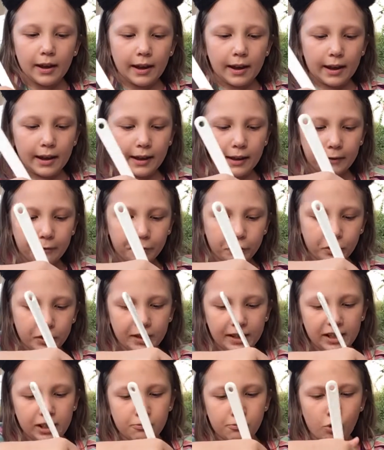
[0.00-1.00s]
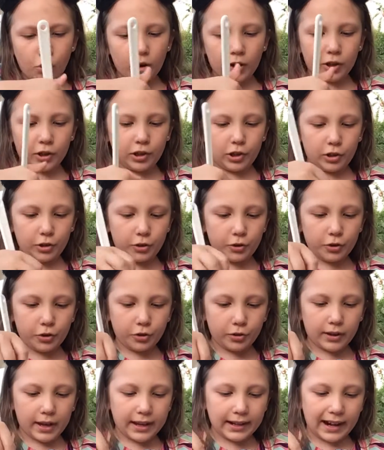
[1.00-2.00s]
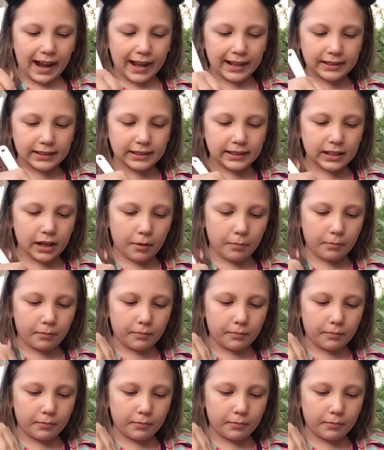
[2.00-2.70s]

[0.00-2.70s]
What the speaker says: If you need more glue, you can add some.